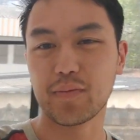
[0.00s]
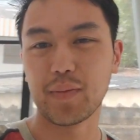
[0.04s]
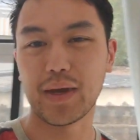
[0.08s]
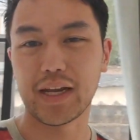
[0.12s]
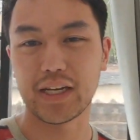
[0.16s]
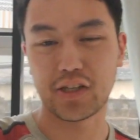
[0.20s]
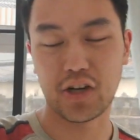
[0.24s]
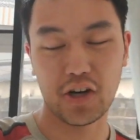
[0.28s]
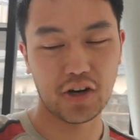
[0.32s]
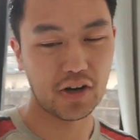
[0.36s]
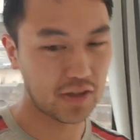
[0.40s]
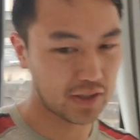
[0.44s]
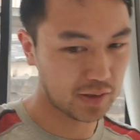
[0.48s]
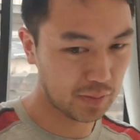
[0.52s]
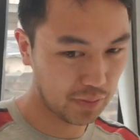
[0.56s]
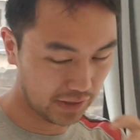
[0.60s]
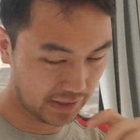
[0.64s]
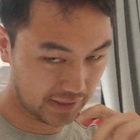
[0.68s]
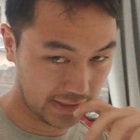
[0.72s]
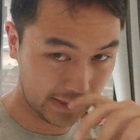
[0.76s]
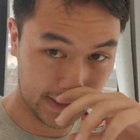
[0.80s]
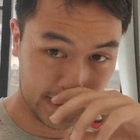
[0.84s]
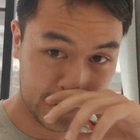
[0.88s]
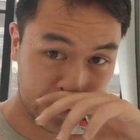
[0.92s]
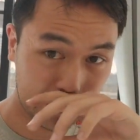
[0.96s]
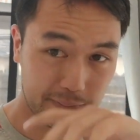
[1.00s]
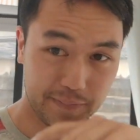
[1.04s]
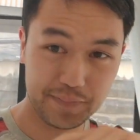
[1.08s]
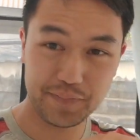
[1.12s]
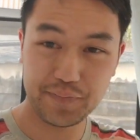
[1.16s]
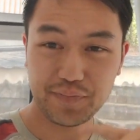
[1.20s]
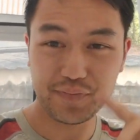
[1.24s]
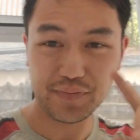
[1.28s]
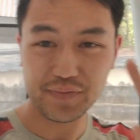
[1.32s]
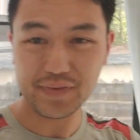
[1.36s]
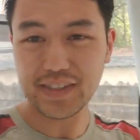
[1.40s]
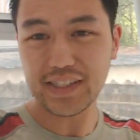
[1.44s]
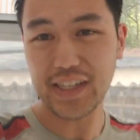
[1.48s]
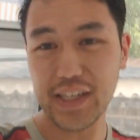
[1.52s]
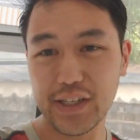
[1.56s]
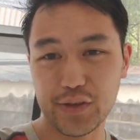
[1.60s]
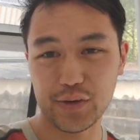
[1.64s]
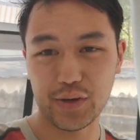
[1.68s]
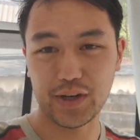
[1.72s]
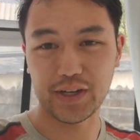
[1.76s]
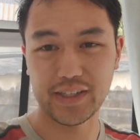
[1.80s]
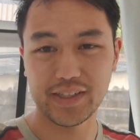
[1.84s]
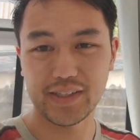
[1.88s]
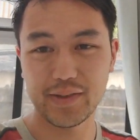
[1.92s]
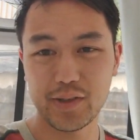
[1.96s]
to make turns places.
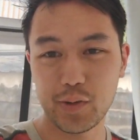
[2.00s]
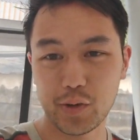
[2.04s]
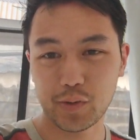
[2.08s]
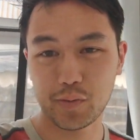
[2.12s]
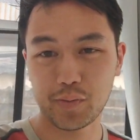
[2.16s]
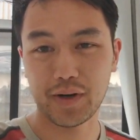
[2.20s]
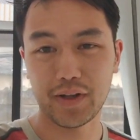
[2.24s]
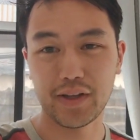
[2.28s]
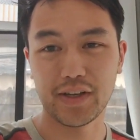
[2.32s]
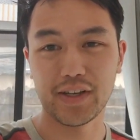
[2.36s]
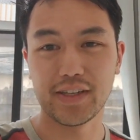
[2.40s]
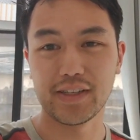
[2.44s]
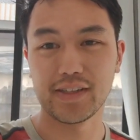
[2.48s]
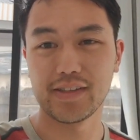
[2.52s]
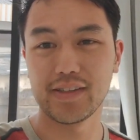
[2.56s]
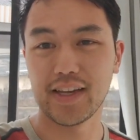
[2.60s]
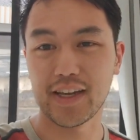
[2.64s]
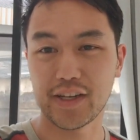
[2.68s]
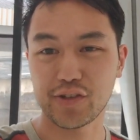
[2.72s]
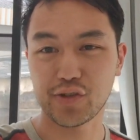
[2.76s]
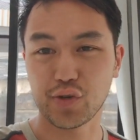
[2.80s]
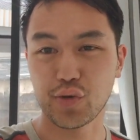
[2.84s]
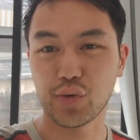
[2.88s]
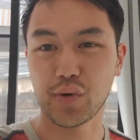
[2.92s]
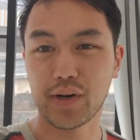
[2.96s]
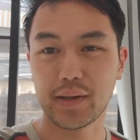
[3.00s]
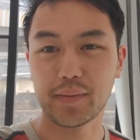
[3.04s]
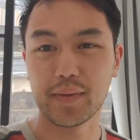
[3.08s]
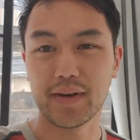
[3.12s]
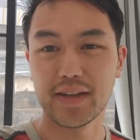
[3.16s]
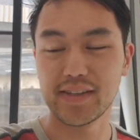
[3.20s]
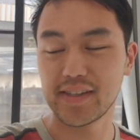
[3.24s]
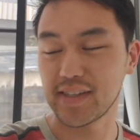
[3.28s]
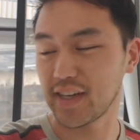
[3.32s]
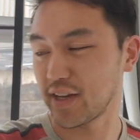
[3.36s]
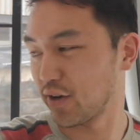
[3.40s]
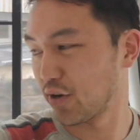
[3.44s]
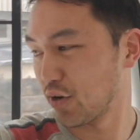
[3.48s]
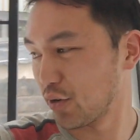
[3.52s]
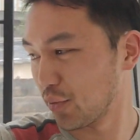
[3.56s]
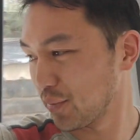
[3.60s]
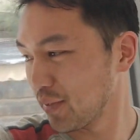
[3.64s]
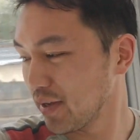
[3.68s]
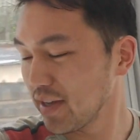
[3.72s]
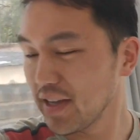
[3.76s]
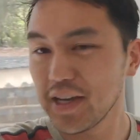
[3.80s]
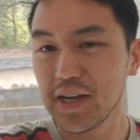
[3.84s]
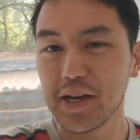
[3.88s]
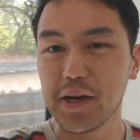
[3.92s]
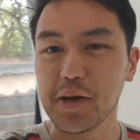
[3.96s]
So I took probably an extra 20 minutes to get home.
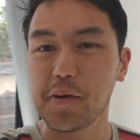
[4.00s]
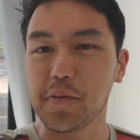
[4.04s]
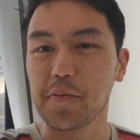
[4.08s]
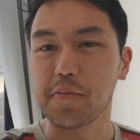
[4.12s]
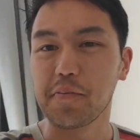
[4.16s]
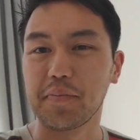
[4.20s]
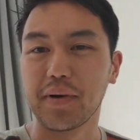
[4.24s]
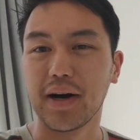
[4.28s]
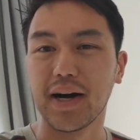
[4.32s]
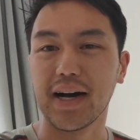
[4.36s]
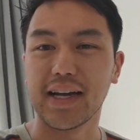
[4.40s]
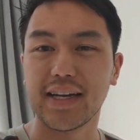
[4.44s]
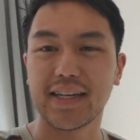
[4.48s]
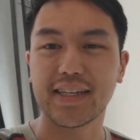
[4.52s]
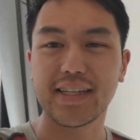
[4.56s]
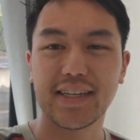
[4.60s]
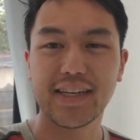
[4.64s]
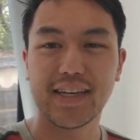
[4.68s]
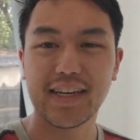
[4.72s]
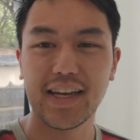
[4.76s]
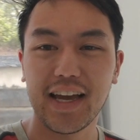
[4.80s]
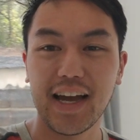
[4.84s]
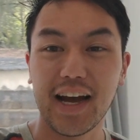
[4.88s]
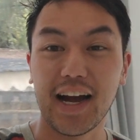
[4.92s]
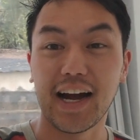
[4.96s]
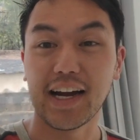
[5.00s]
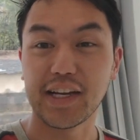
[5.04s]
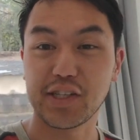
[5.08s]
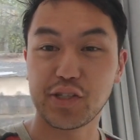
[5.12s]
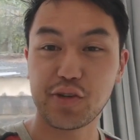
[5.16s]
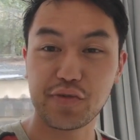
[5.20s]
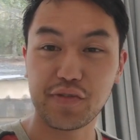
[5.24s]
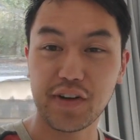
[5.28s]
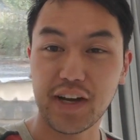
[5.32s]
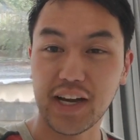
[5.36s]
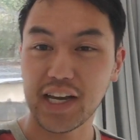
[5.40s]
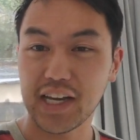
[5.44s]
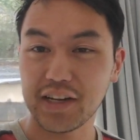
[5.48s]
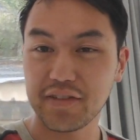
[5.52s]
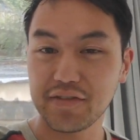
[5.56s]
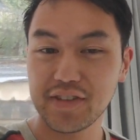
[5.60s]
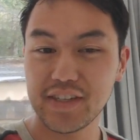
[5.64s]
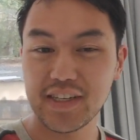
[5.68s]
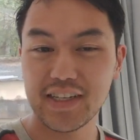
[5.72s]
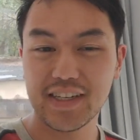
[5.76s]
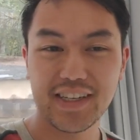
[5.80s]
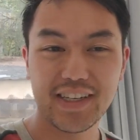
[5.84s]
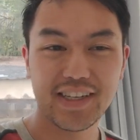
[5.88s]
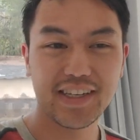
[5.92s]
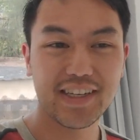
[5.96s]
But I
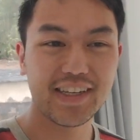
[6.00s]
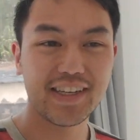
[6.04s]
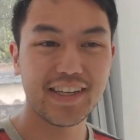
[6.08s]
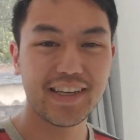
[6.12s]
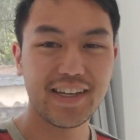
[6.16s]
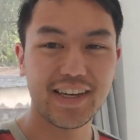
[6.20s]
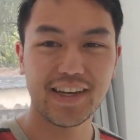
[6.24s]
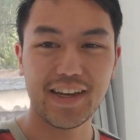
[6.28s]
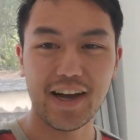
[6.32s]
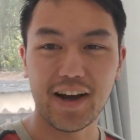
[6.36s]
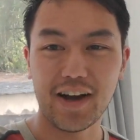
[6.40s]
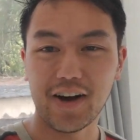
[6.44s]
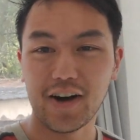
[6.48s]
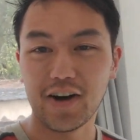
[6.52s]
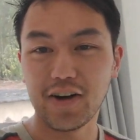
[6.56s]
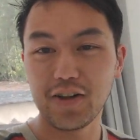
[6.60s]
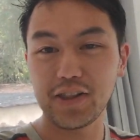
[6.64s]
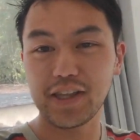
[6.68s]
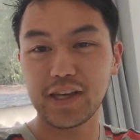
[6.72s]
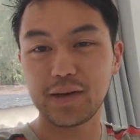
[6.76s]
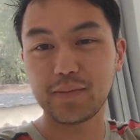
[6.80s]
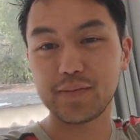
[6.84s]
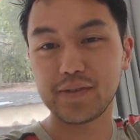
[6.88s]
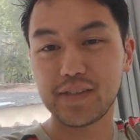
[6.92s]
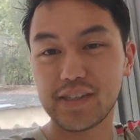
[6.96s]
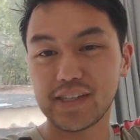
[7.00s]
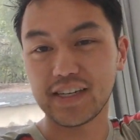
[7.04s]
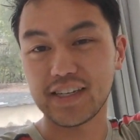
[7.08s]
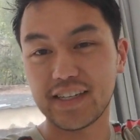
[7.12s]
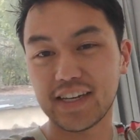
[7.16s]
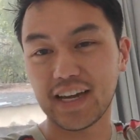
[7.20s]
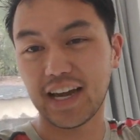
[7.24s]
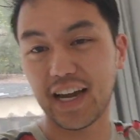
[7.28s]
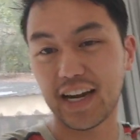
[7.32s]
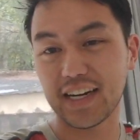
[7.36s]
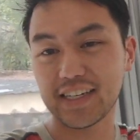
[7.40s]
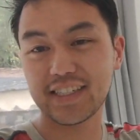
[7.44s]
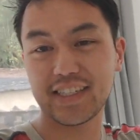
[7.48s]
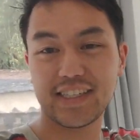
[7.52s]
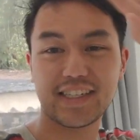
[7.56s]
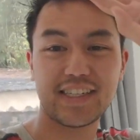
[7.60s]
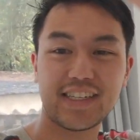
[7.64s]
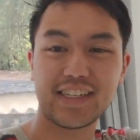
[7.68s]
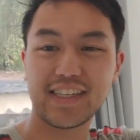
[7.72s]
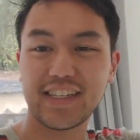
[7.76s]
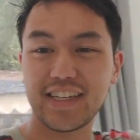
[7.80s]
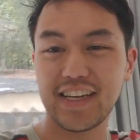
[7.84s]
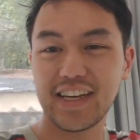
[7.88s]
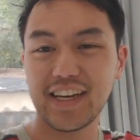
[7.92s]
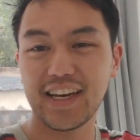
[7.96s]
survived, all limbs intact.
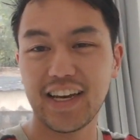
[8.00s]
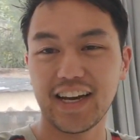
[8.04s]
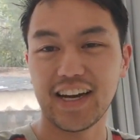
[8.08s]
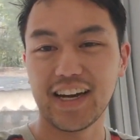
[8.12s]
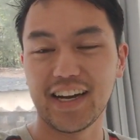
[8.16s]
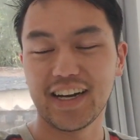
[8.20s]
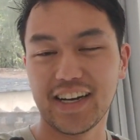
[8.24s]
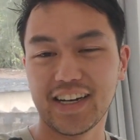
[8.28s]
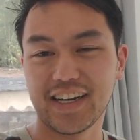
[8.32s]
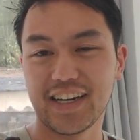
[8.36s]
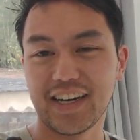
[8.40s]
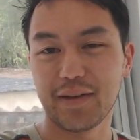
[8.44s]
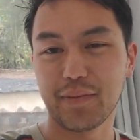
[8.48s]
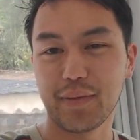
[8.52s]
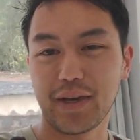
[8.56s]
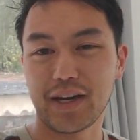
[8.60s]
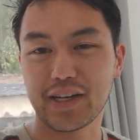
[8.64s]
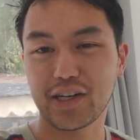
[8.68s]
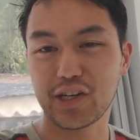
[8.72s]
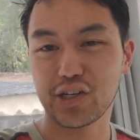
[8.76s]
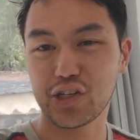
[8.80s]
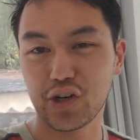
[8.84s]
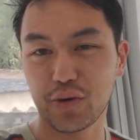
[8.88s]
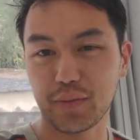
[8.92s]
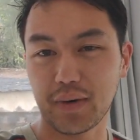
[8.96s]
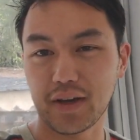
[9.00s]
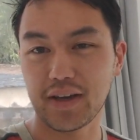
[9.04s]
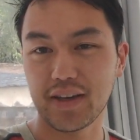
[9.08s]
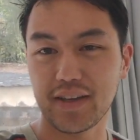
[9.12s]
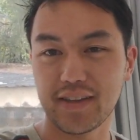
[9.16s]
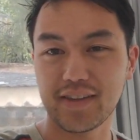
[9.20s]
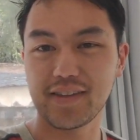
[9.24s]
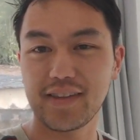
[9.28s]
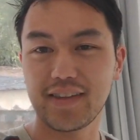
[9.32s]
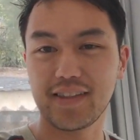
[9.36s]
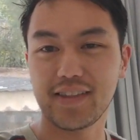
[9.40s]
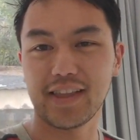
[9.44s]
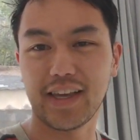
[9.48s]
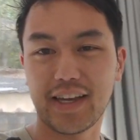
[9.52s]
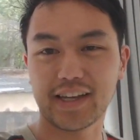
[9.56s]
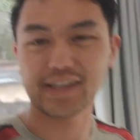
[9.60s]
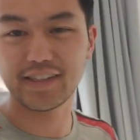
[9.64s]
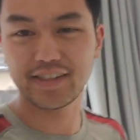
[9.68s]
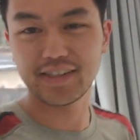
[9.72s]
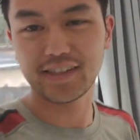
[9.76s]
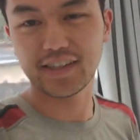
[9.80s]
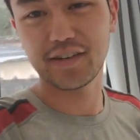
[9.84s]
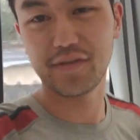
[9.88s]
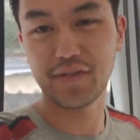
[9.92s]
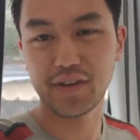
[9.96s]
I'm not going to show my
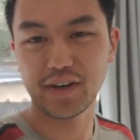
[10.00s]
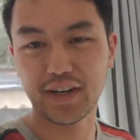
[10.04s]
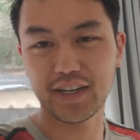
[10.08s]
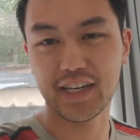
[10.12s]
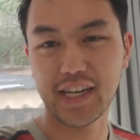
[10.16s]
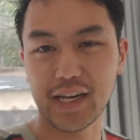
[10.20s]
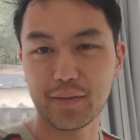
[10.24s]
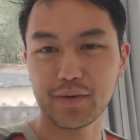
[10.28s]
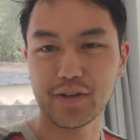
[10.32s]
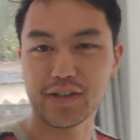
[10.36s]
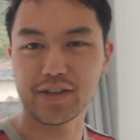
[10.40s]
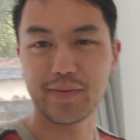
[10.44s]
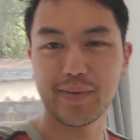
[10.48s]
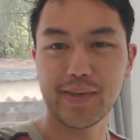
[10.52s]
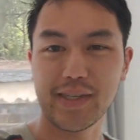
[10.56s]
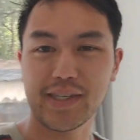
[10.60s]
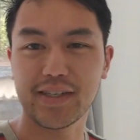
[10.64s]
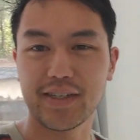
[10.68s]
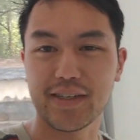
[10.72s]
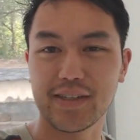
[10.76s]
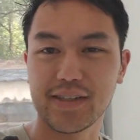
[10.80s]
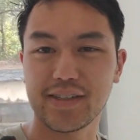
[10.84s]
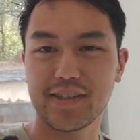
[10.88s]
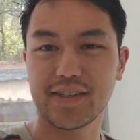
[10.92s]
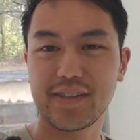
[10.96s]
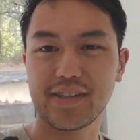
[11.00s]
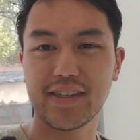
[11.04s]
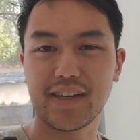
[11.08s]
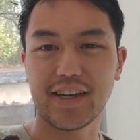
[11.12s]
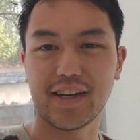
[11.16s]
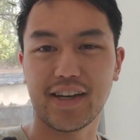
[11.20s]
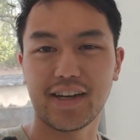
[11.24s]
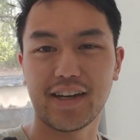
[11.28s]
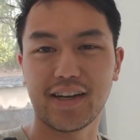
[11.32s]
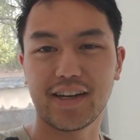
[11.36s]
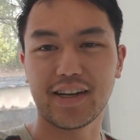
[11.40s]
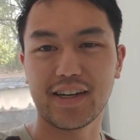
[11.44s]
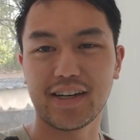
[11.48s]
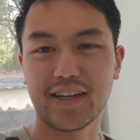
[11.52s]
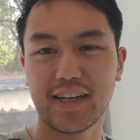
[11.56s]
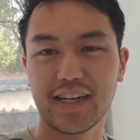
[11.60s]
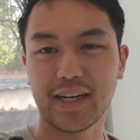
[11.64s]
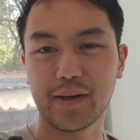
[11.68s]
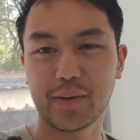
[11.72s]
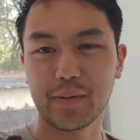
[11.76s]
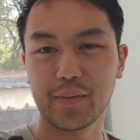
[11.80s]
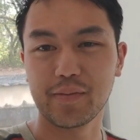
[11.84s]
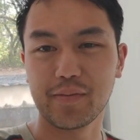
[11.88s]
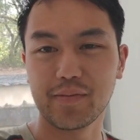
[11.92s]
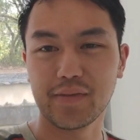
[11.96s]
legs and feet on camera because
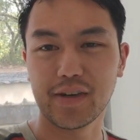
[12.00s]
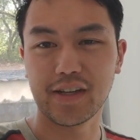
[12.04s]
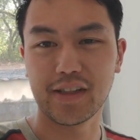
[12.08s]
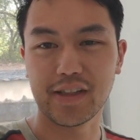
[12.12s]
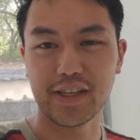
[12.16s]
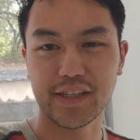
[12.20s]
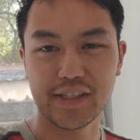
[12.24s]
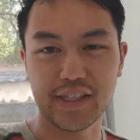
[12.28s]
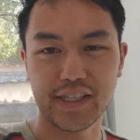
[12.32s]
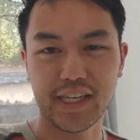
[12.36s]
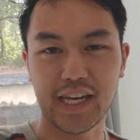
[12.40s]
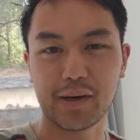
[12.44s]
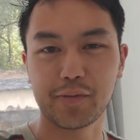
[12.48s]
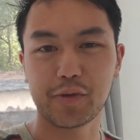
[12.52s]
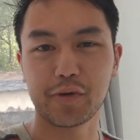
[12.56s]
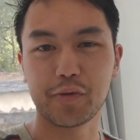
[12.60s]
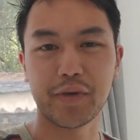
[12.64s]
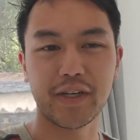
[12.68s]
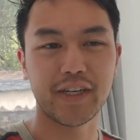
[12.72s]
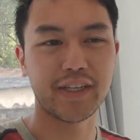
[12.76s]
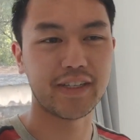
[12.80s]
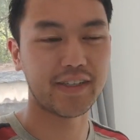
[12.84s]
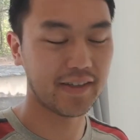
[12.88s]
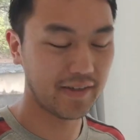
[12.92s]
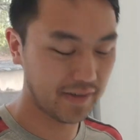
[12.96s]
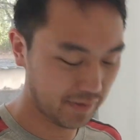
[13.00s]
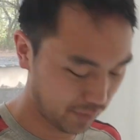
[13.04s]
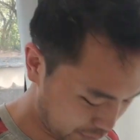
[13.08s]
I'm a lazy cameraman.